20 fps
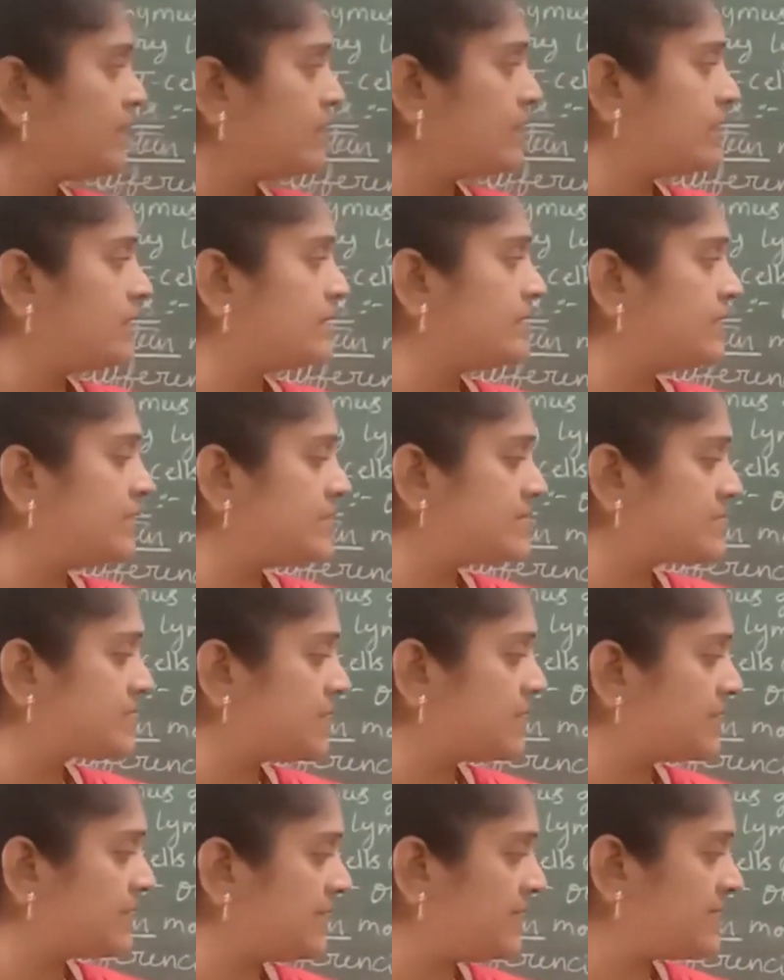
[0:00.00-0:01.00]

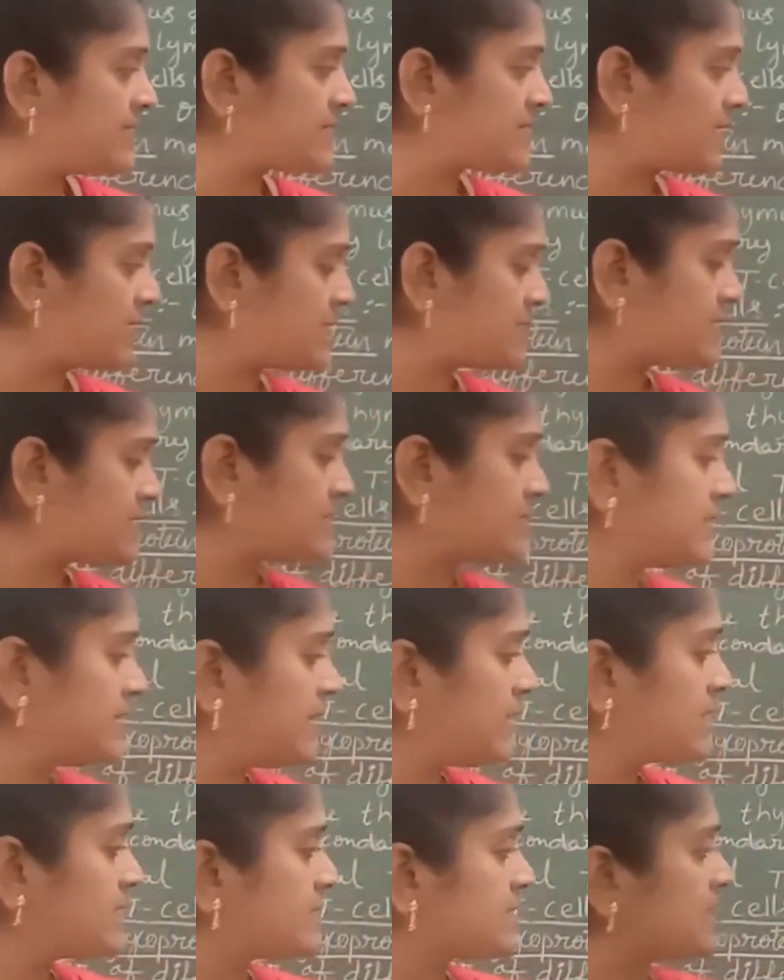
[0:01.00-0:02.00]

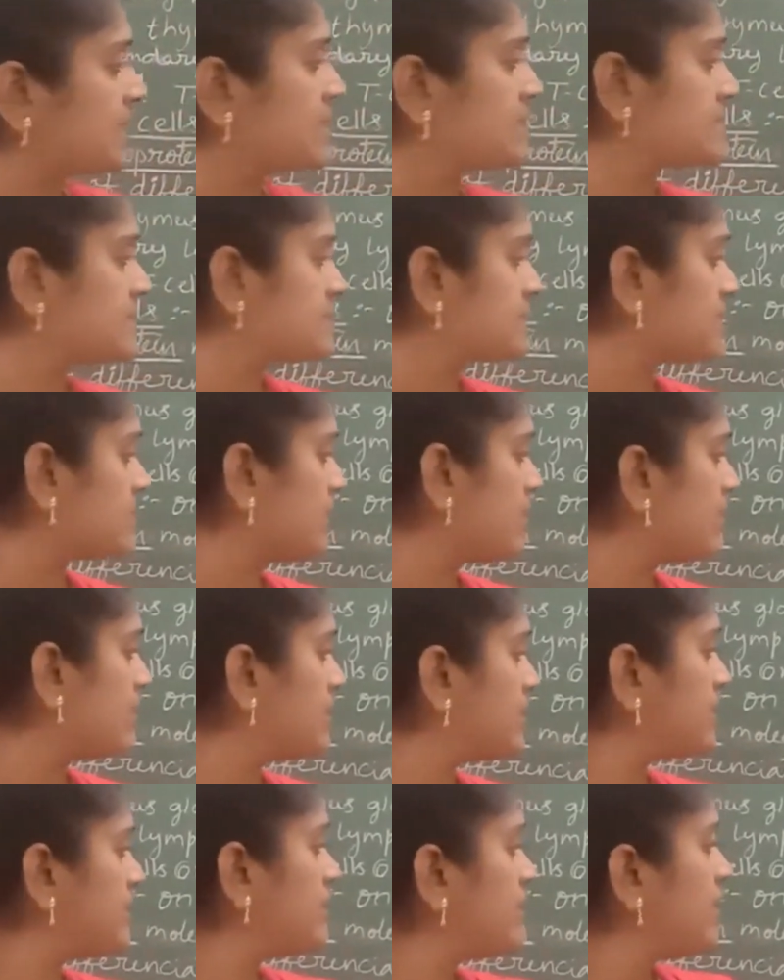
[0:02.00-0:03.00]
TH cells
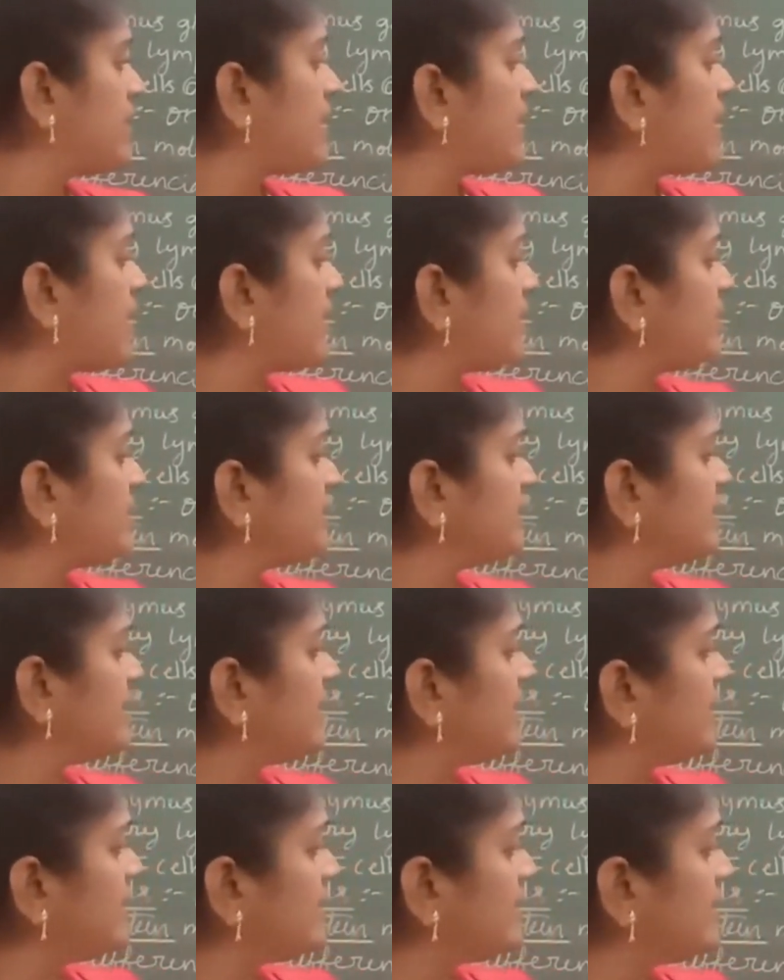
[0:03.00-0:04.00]
are having the
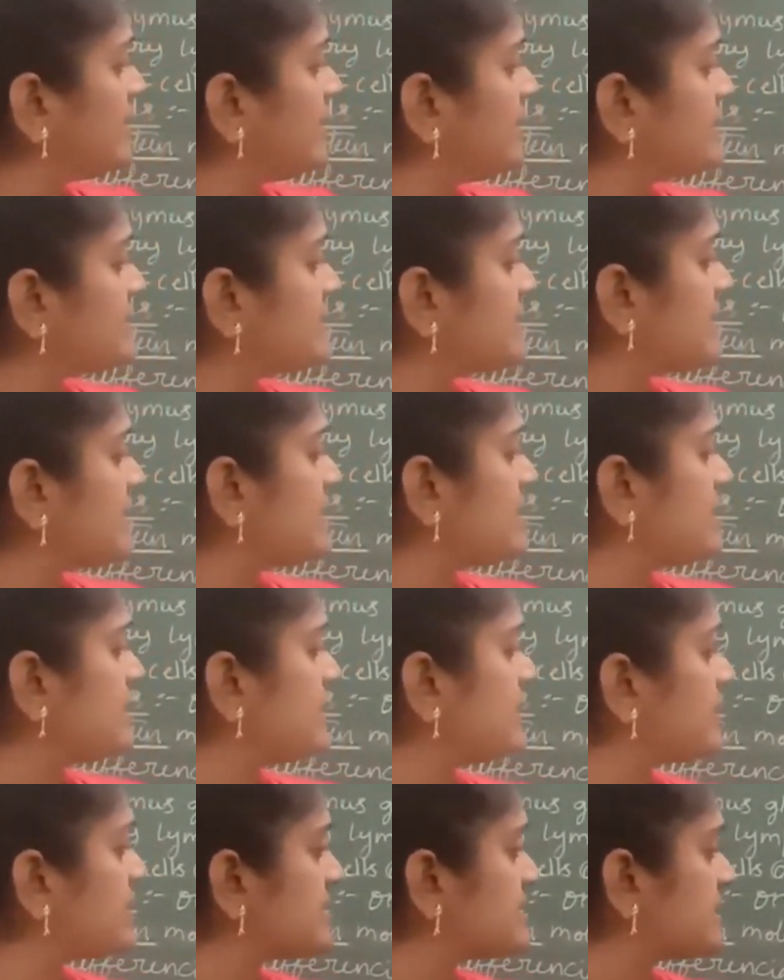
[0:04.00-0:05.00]
T cell
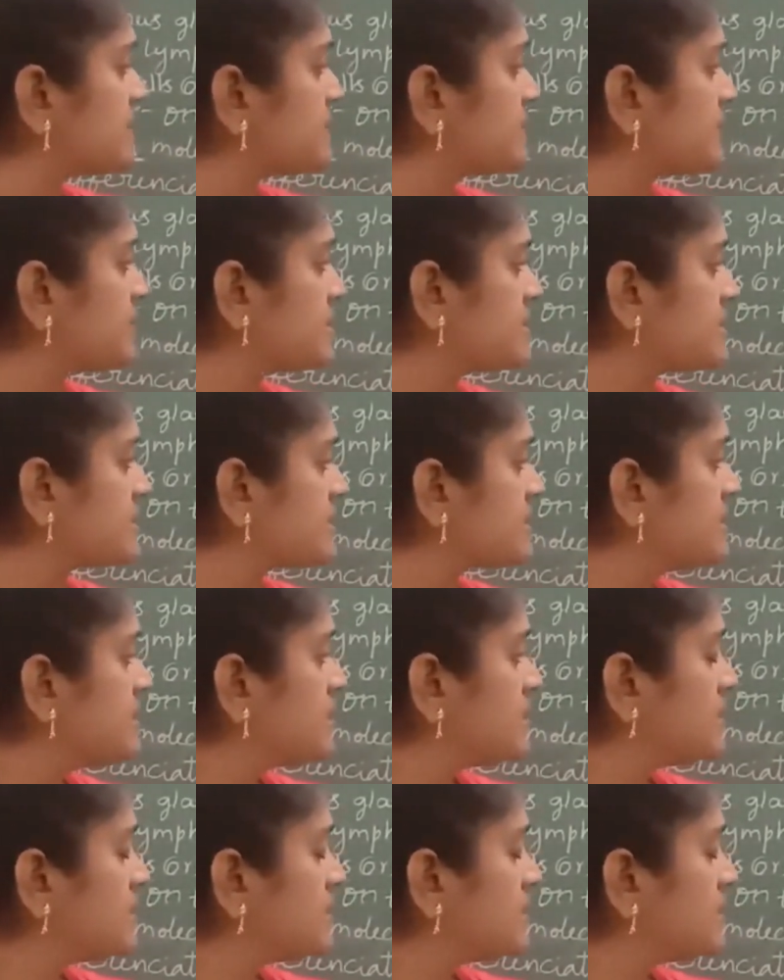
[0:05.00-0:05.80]
receptors.